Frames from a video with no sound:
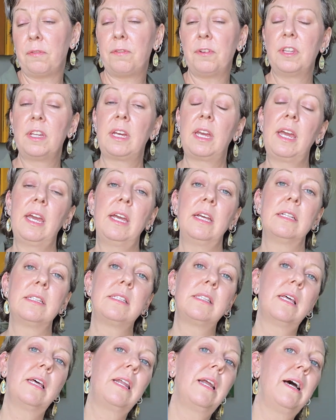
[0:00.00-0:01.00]
for the
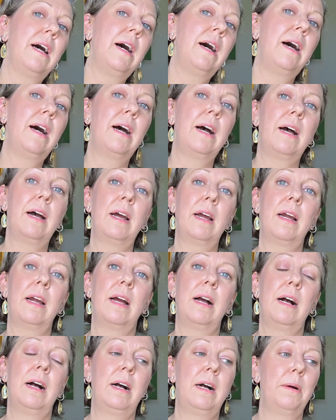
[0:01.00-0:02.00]
kids that
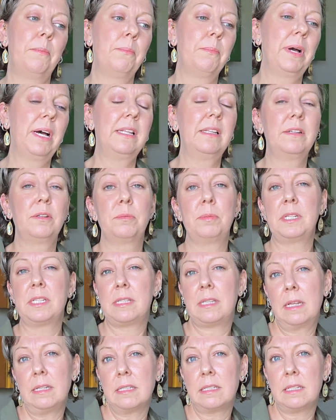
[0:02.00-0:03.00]
are a little bit
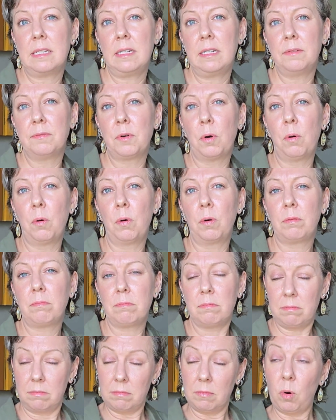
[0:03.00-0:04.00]
sensitive or
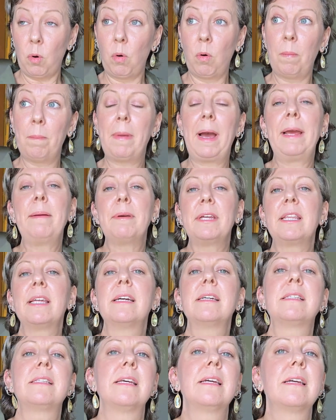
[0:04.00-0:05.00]
maybe
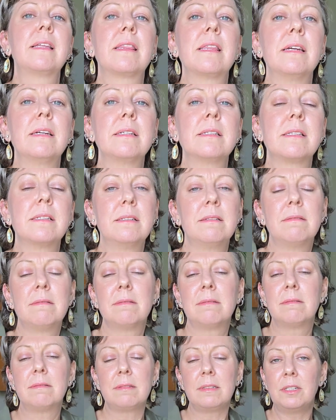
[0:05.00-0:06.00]
they're seeing things
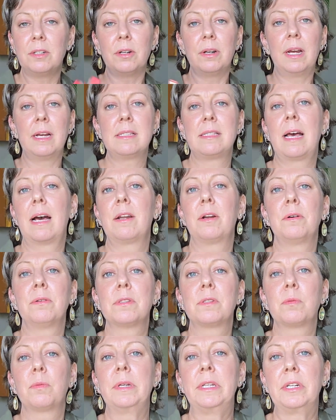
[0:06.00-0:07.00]
and, as
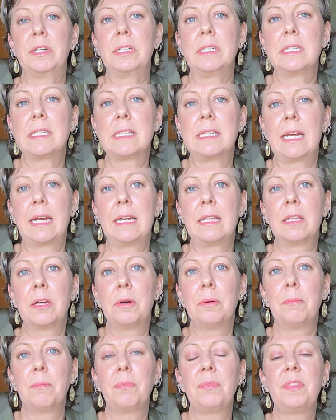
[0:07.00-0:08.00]
adults, we don't see
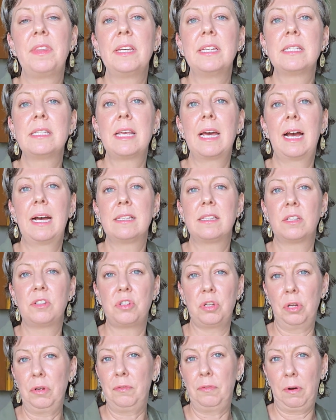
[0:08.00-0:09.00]
them. This has a
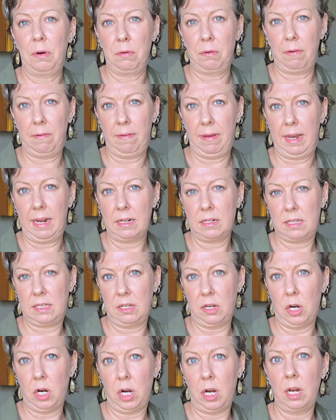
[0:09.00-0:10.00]
twofold effect.
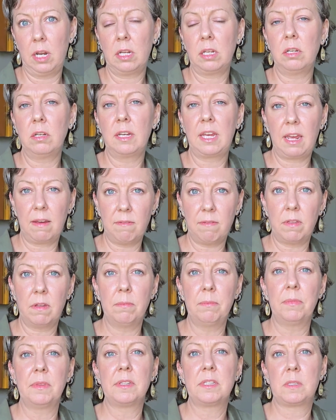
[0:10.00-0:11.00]
So you give
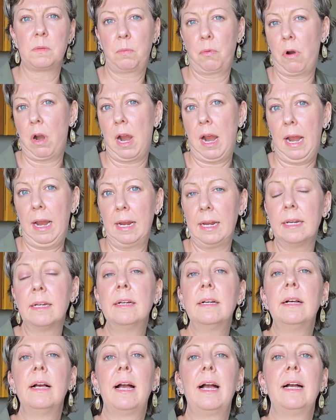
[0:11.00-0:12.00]
them the spray
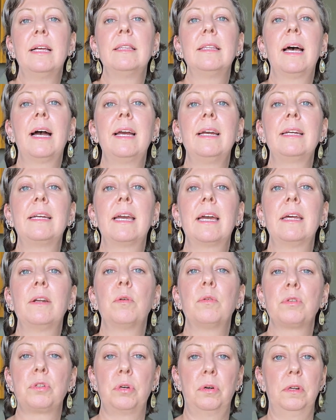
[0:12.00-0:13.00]
and they get
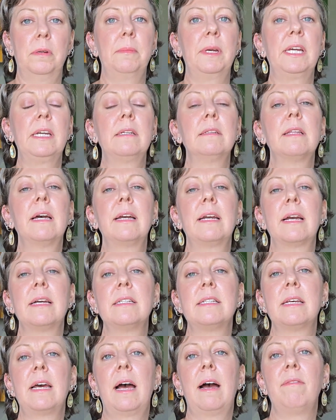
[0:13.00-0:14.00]
autonomy. They
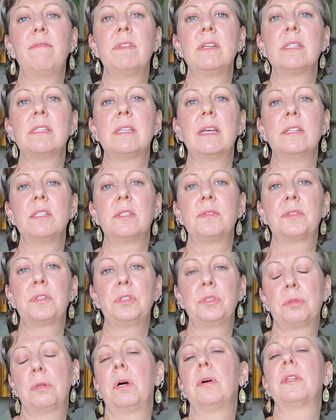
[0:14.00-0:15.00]
get to have this sense of
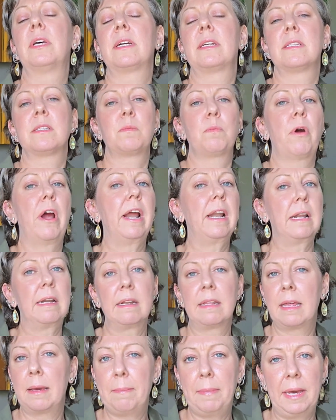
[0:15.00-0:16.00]
control. They can spray it
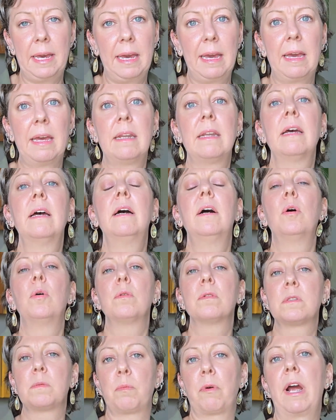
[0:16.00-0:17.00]
under their bed
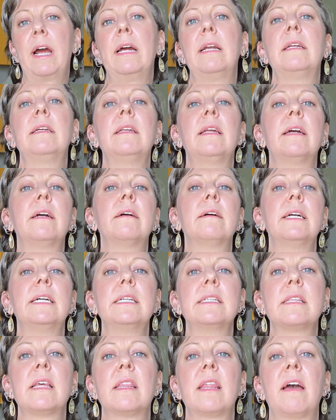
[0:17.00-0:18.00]
or spray it in
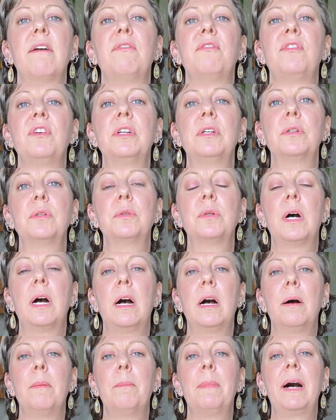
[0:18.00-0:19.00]
areas that they feel
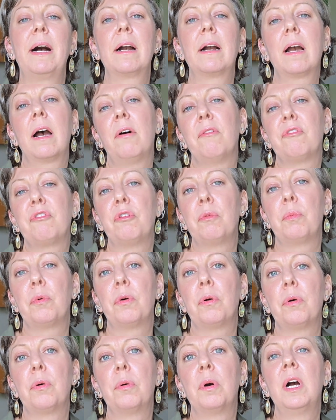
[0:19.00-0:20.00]

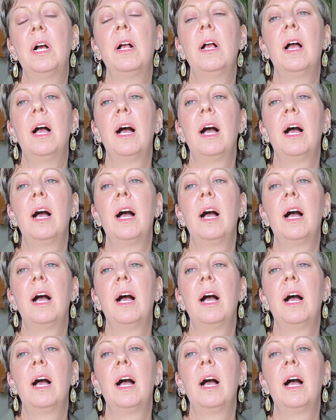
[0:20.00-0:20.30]
uncomfortable.